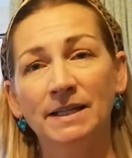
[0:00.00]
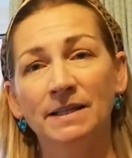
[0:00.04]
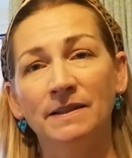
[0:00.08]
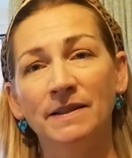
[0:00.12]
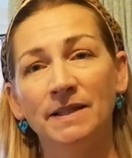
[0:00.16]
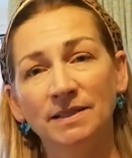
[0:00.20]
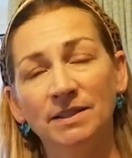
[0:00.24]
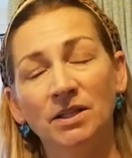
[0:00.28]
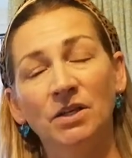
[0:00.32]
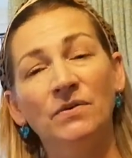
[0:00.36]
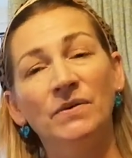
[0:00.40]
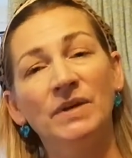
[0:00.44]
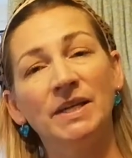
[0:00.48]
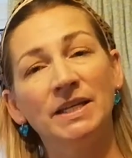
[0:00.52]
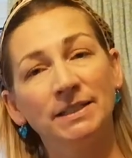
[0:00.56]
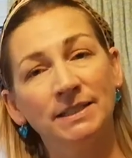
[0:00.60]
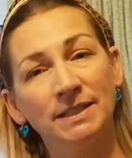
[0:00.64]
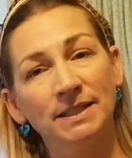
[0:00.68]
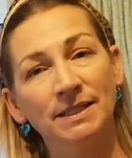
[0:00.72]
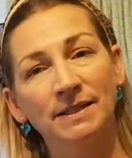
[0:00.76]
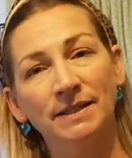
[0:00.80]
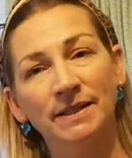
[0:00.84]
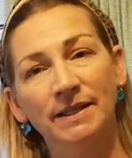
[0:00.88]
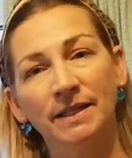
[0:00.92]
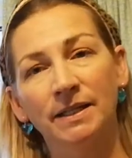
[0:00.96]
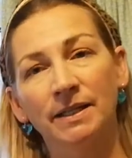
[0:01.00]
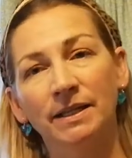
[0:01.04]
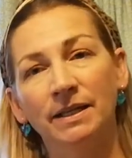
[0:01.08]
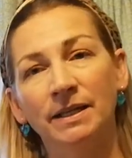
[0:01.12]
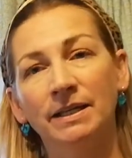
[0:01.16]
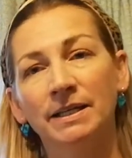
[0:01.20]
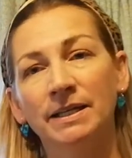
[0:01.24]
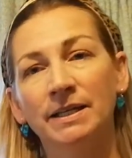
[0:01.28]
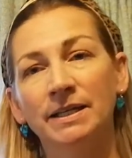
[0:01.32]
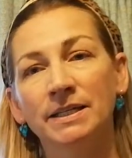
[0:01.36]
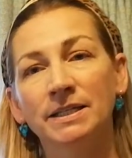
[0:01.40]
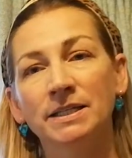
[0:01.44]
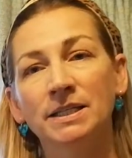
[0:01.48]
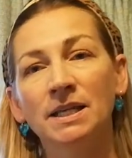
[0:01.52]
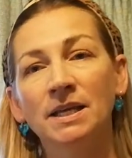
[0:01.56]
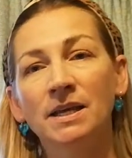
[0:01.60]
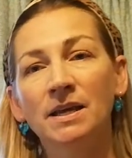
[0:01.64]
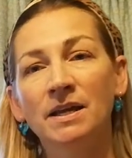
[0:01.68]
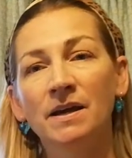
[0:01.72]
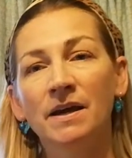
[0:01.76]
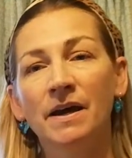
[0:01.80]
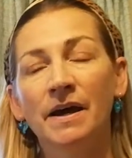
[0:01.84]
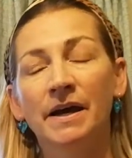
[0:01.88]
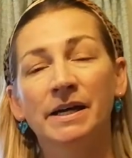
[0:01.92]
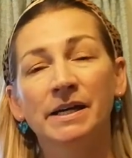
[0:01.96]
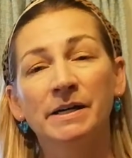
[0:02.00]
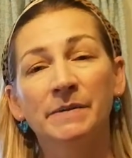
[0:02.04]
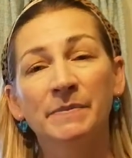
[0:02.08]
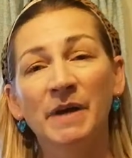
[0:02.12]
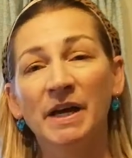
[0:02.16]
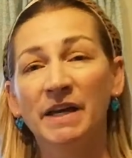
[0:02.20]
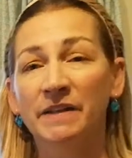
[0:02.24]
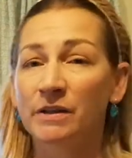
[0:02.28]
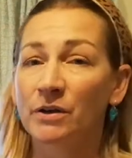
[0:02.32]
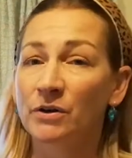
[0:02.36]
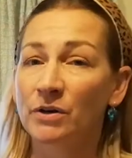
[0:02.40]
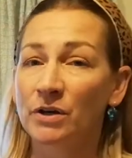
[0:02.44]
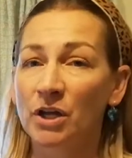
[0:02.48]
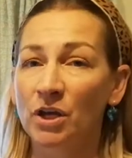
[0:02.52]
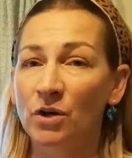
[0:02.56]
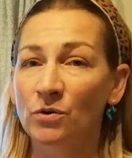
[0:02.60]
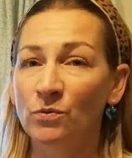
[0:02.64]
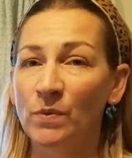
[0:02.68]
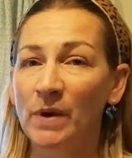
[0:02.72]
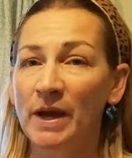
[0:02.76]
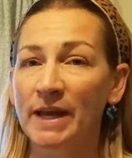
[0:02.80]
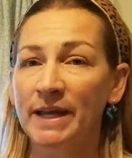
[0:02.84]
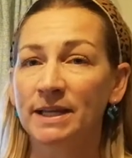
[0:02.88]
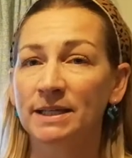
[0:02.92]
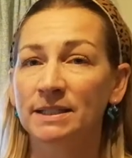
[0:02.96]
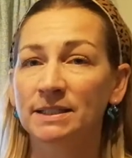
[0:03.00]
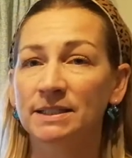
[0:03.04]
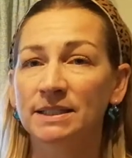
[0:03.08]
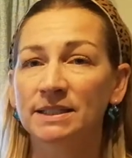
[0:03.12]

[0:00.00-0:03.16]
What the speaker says: There's no interlining in it, and there are no weights.